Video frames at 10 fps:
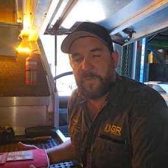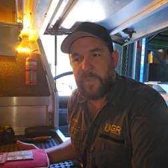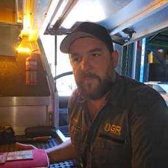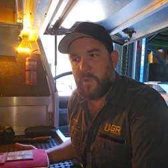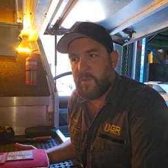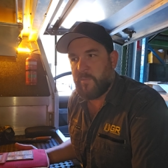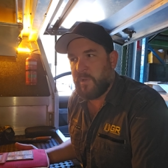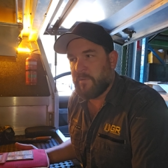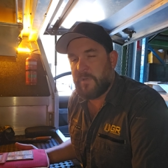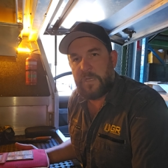There's been
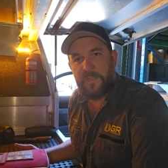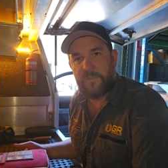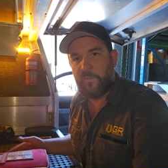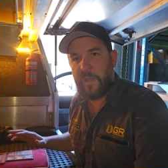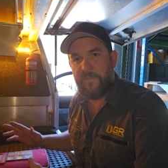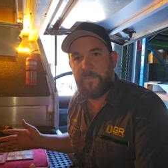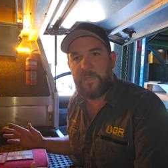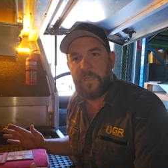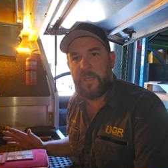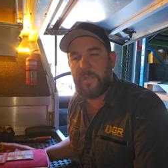motorbike riders that waved
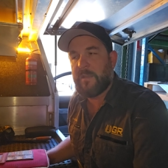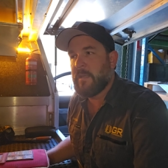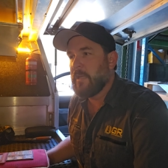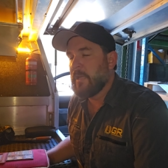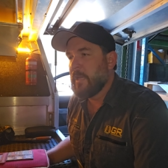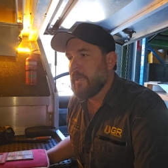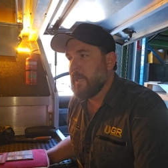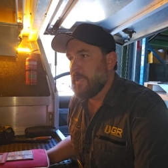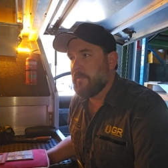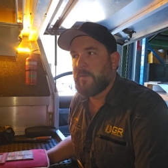me down,
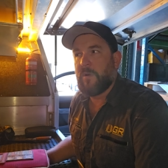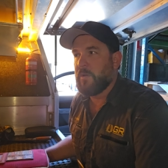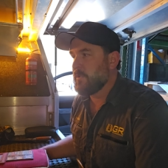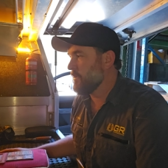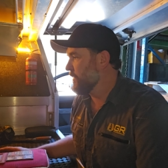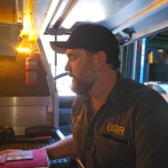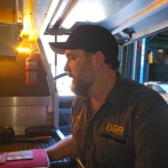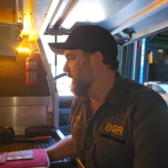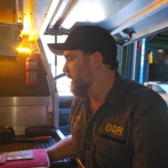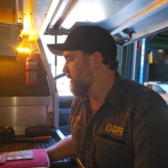and of course,
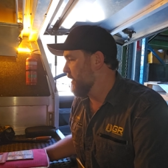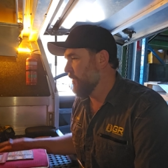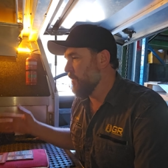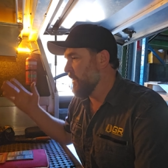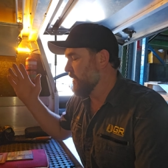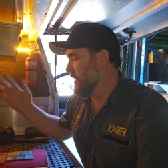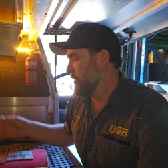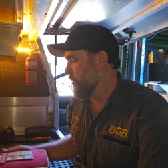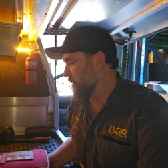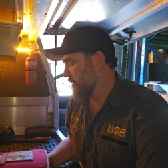uh, I'll give you one
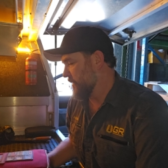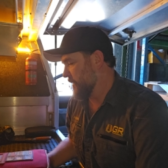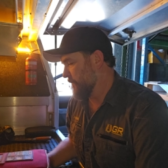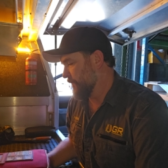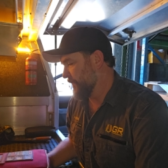example. I was um,